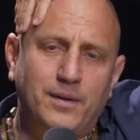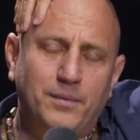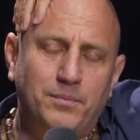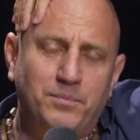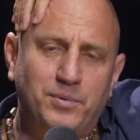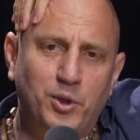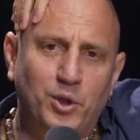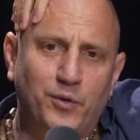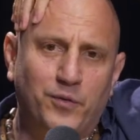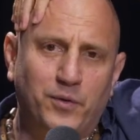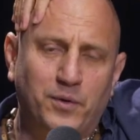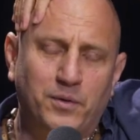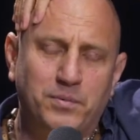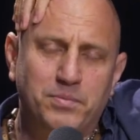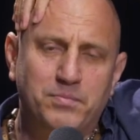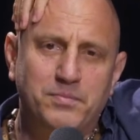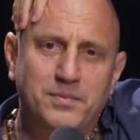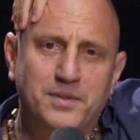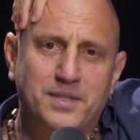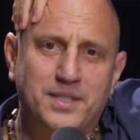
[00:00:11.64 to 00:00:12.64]
beautiful
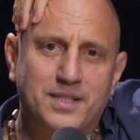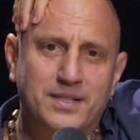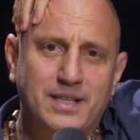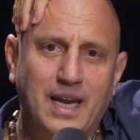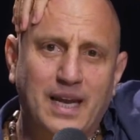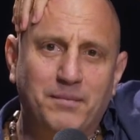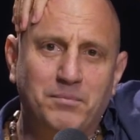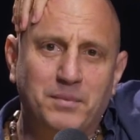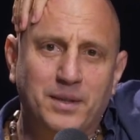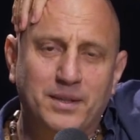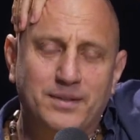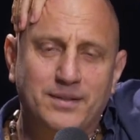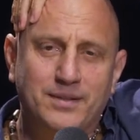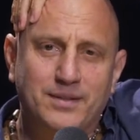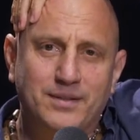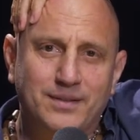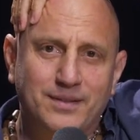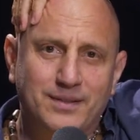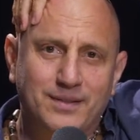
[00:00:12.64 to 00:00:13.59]
statement,